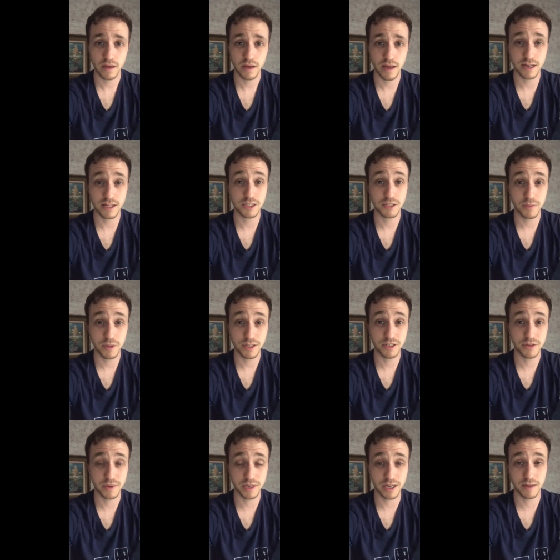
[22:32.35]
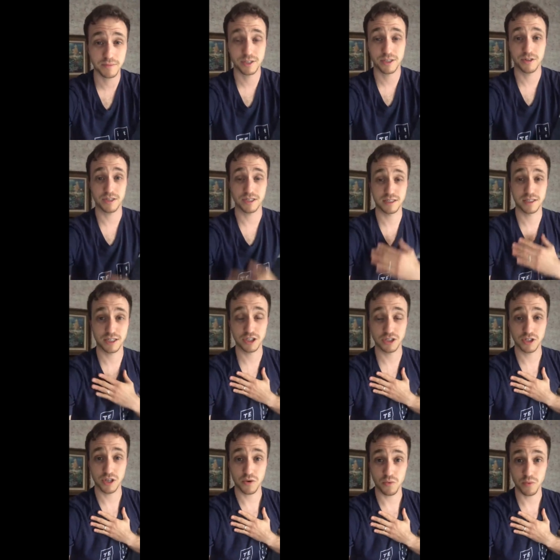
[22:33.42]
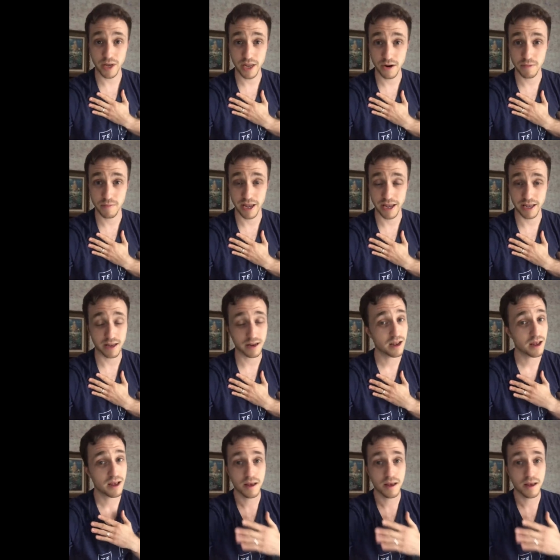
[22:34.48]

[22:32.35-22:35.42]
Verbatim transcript: And especially when it comes to the decisions that we are making,